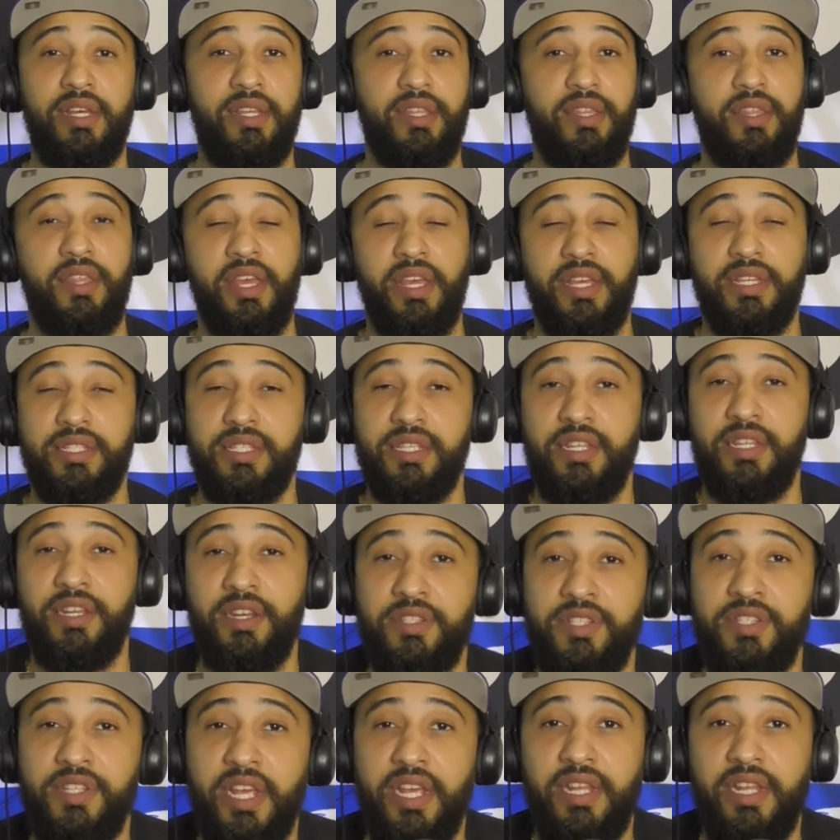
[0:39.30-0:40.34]
think it's
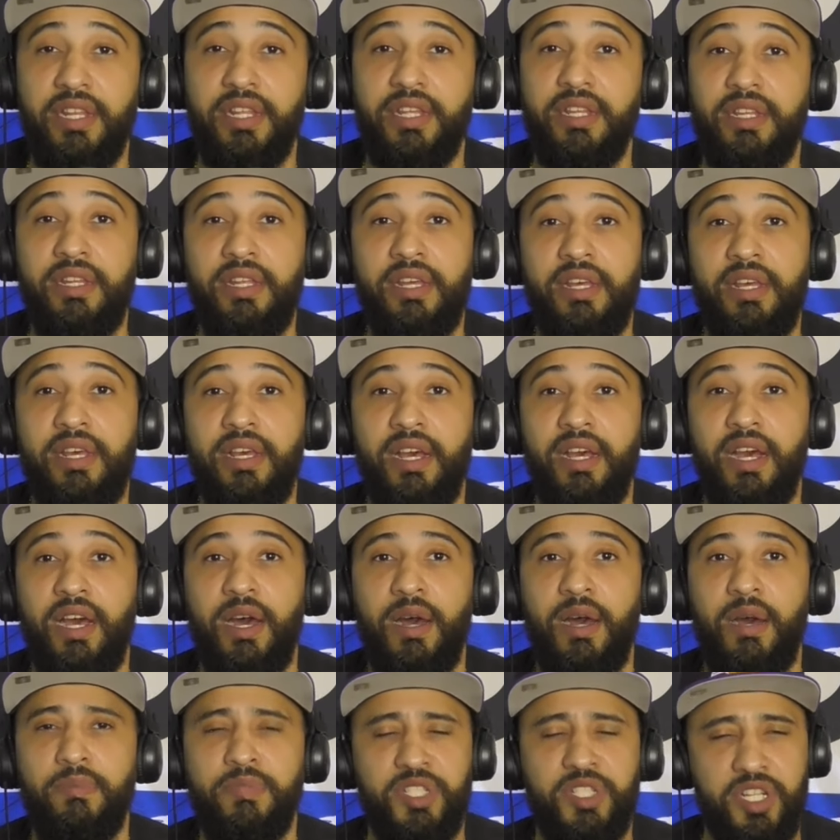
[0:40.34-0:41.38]
entertaining.
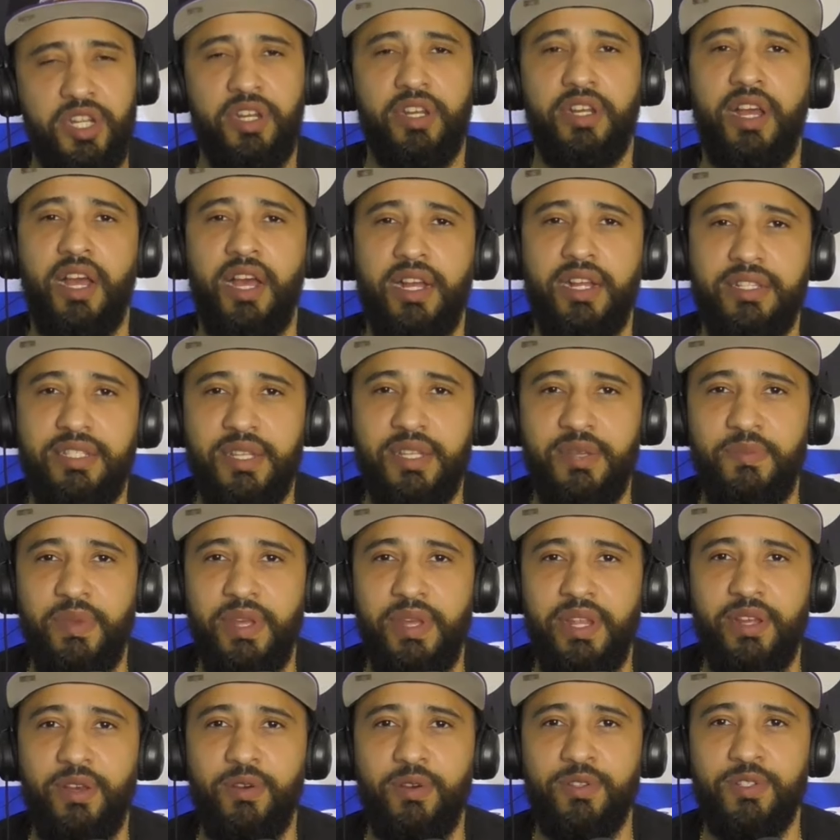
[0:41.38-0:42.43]
Um, share the content,
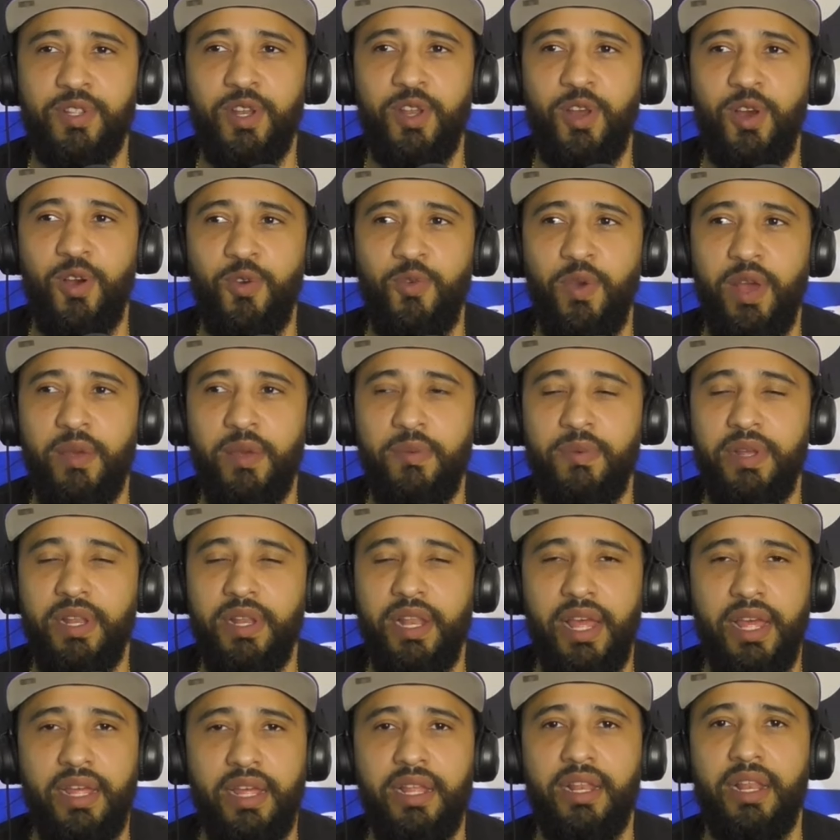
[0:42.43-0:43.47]
man. It goes a long way. But
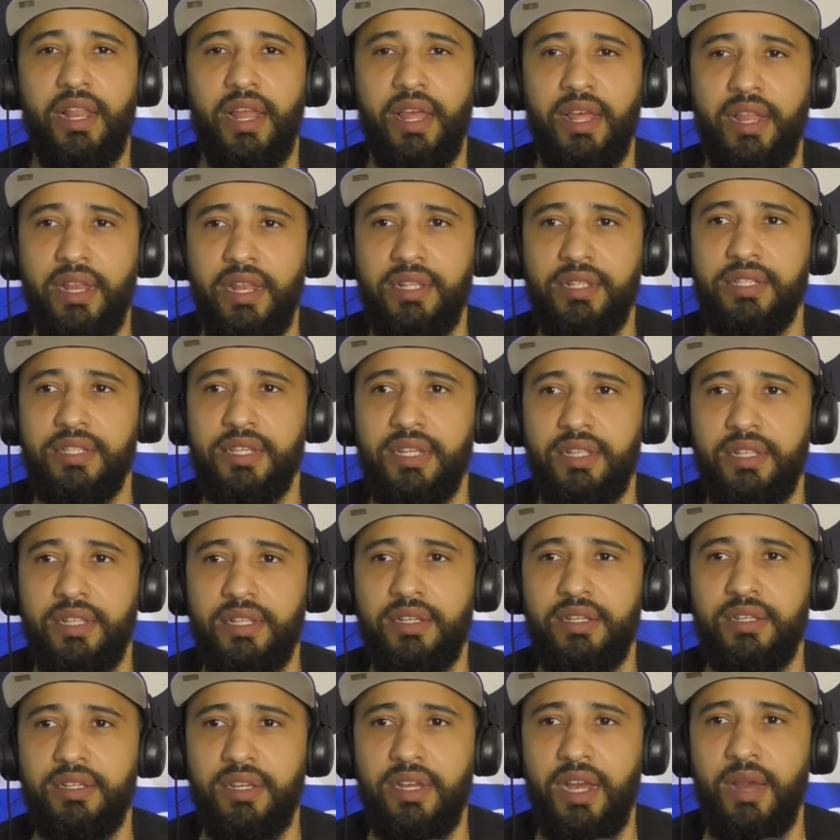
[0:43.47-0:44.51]
like, let, us get
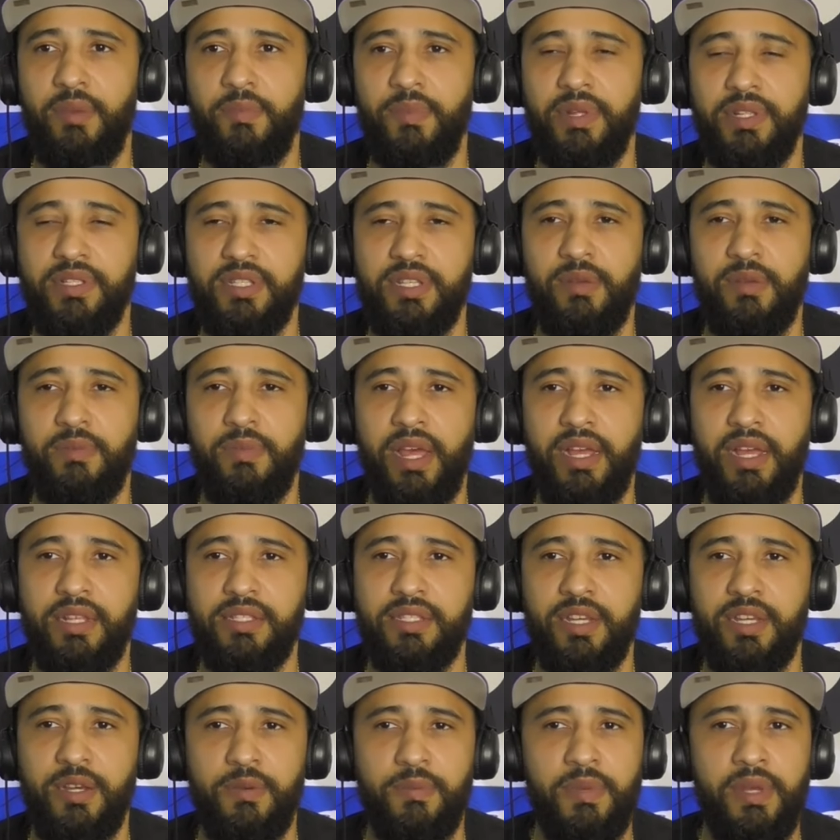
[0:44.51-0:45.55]
the comments up,
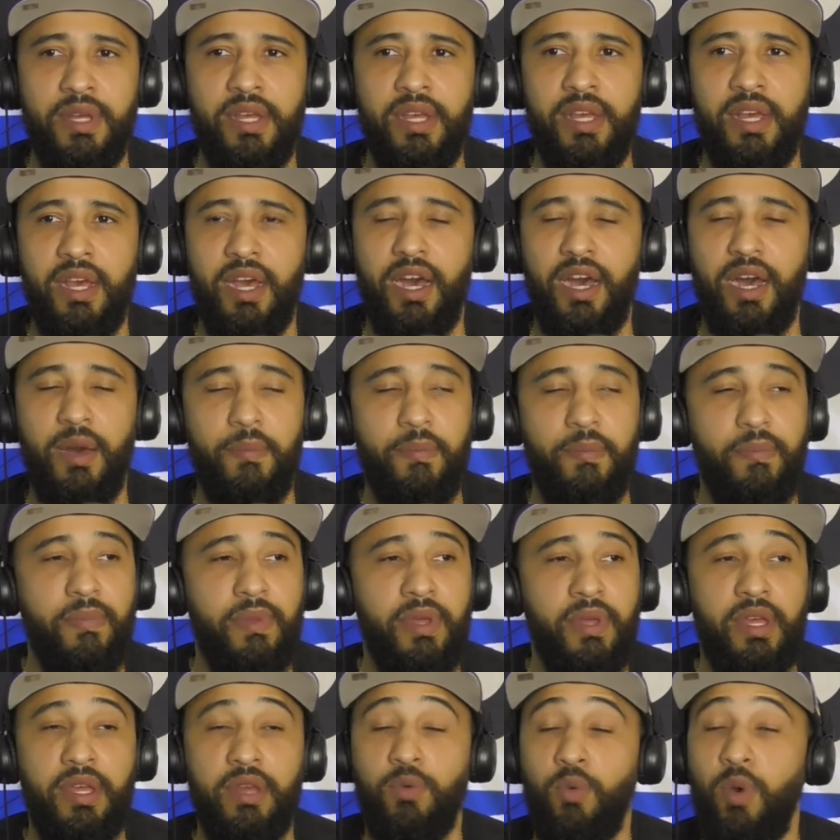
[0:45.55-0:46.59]
likes up. Um,
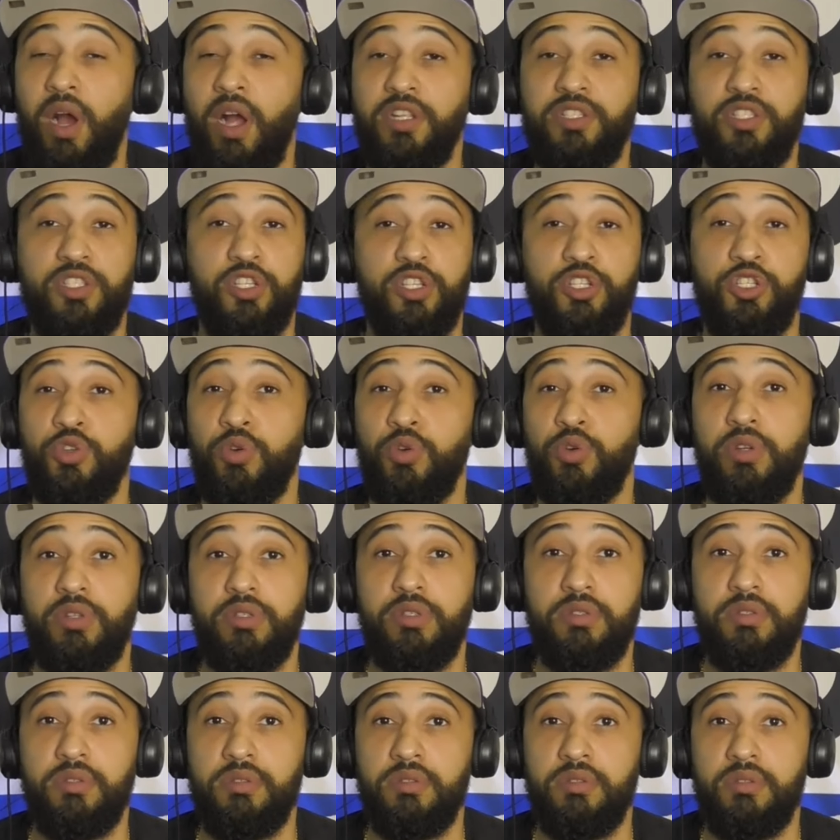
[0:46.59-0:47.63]
watch the
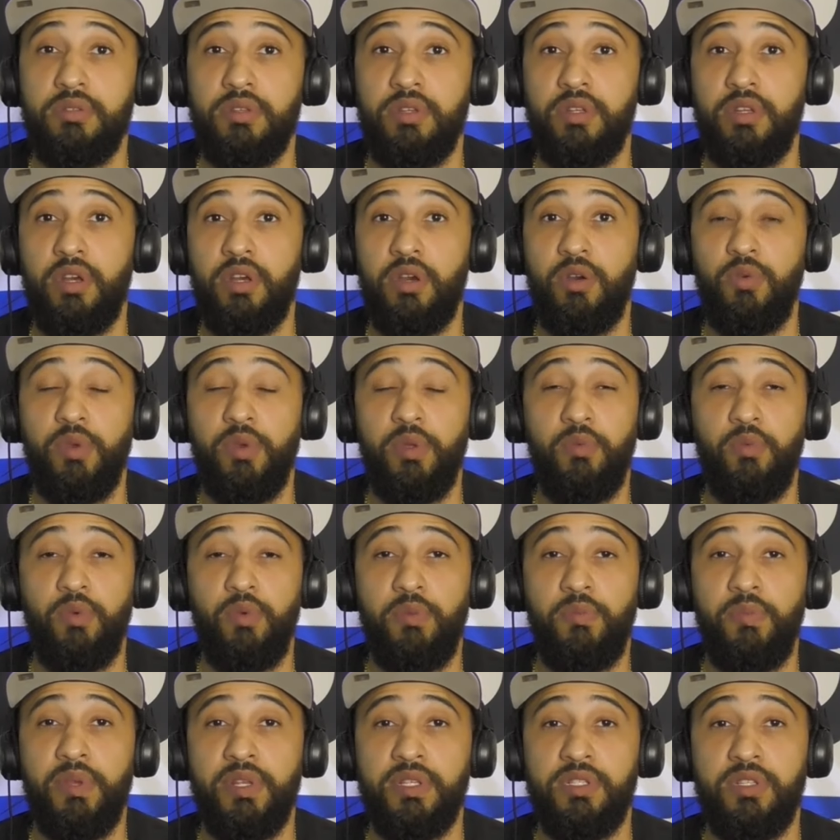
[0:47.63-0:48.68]
shorts. You know, we we
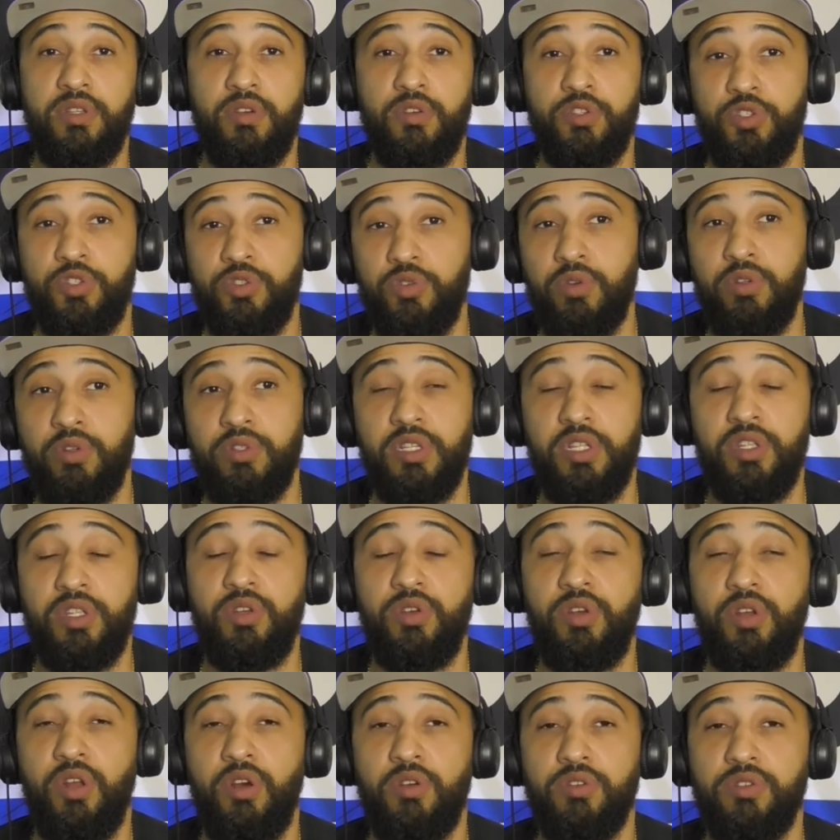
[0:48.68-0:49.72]
busy on shorts, and you
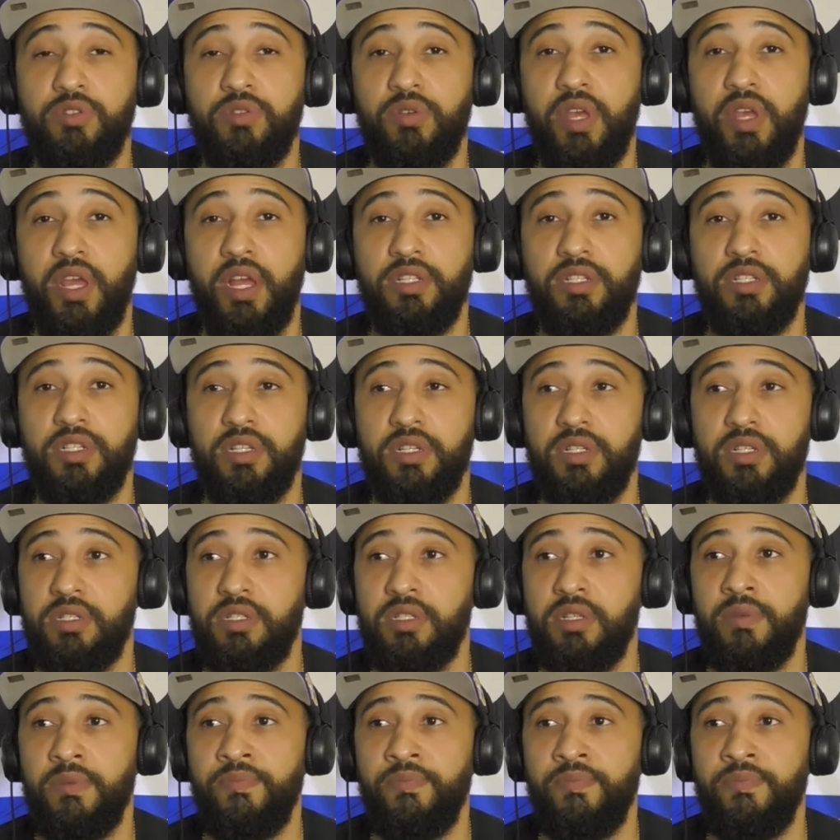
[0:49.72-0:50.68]
can also catch us